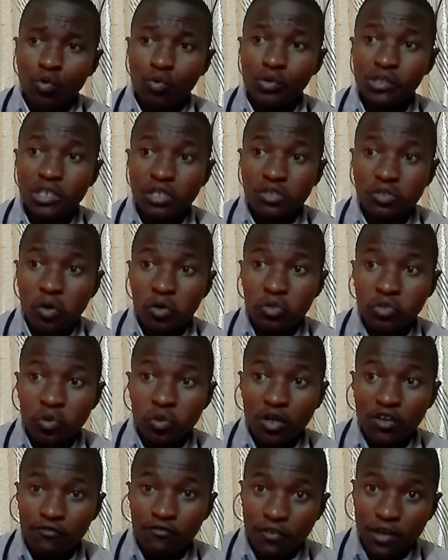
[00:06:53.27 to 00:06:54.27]
which is
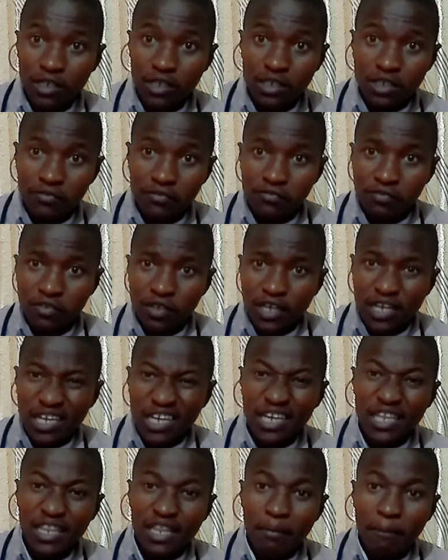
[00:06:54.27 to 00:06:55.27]
also effective
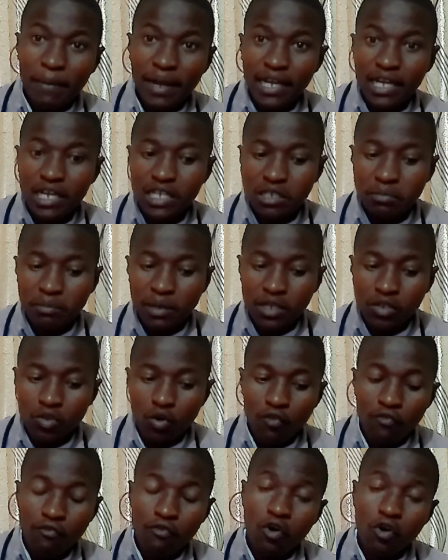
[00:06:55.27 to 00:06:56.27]
in the management
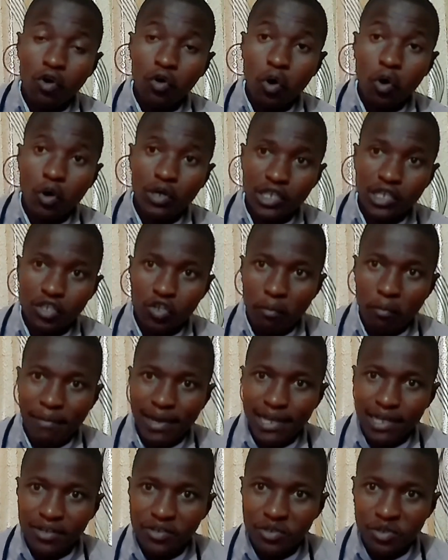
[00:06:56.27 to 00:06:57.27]
of
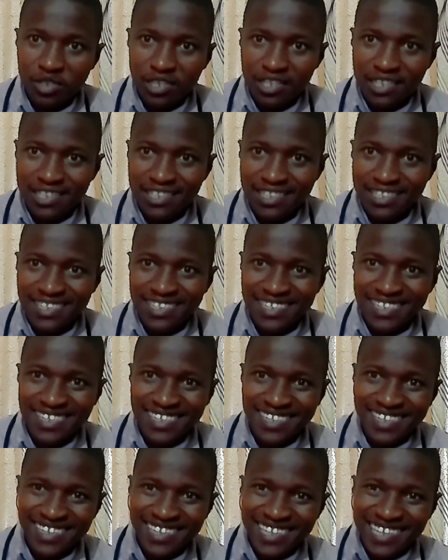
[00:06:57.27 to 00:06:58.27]
coccidiomycosis.
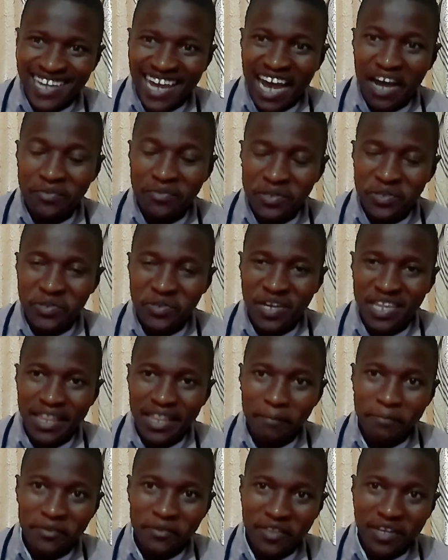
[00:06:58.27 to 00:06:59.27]
Are we
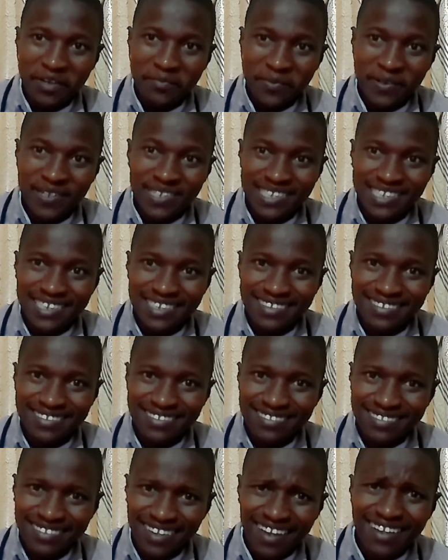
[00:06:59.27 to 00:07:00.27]
together up to that point?
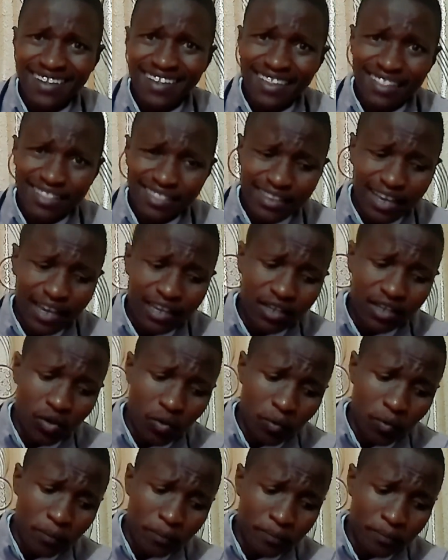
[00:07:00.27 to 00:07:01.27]
Thank
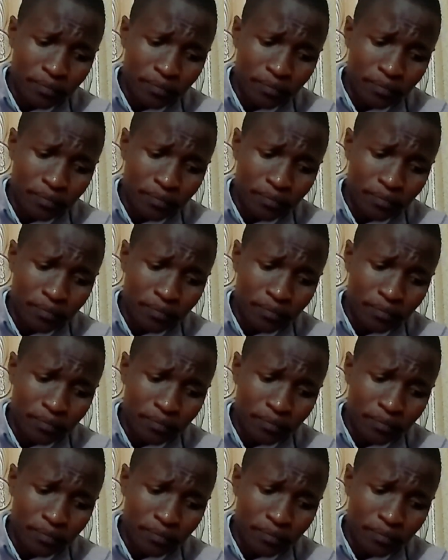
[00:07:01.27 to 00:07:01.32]
you.